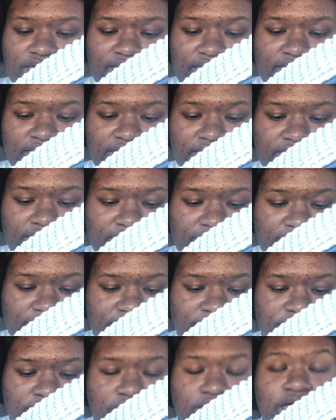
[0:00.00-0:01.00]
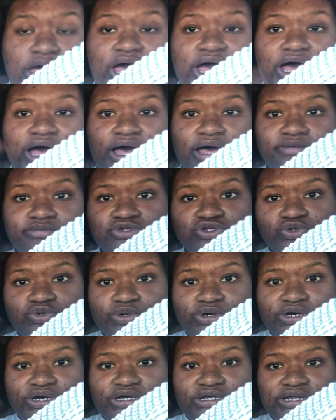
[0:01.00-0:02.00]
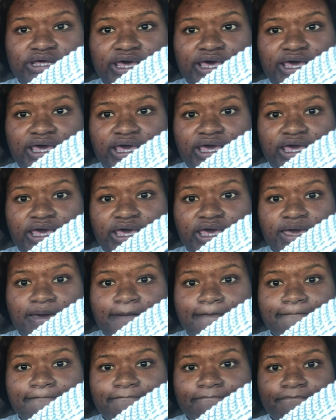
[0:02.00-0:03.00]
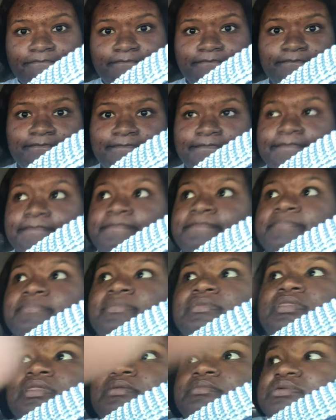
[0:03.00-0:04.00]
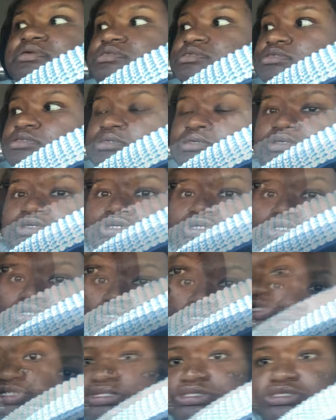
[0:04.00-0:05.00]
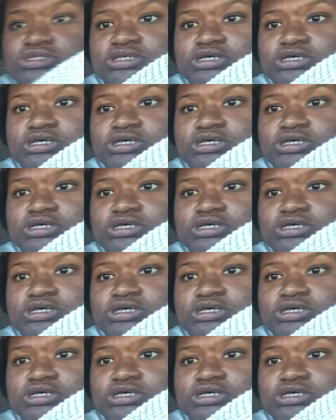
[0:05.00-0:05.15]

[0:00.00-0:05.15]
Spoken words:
And I'm doing a, let me see, she just